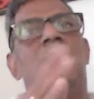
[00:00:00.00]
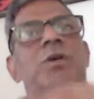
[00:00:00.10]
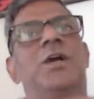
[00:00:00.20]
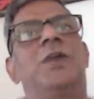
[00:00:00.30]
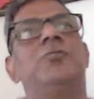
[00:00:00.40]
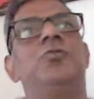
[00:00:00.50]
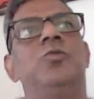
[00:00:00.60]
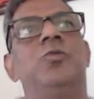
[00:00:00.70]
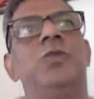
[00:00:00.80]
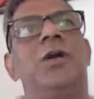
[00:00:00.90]
We
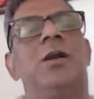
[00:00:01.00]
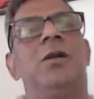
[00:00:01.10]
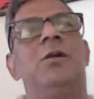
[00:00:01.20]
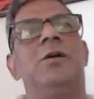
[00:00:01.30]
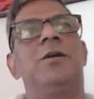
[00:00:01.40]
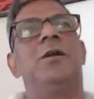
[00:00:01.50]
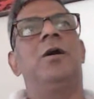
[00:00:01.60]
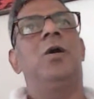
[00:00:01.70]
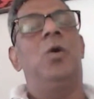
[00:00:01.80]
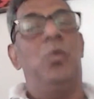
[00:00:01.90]
can't learn
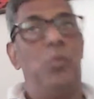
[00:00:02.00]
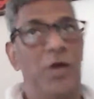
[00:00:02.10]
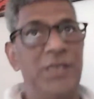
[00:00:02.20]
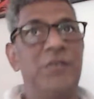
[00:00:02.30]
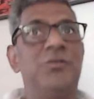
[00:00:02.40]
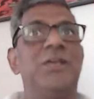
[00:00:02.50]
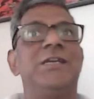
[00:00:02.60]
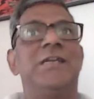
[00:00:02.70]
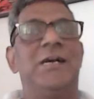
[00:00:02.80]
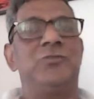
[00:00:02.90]
one unit
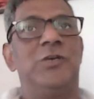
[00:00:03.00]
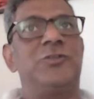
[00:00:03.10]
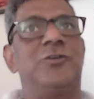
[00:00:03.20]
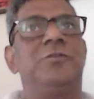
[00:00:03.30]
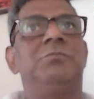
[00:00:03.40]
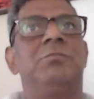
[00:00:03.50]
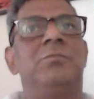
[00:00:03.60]
in isolation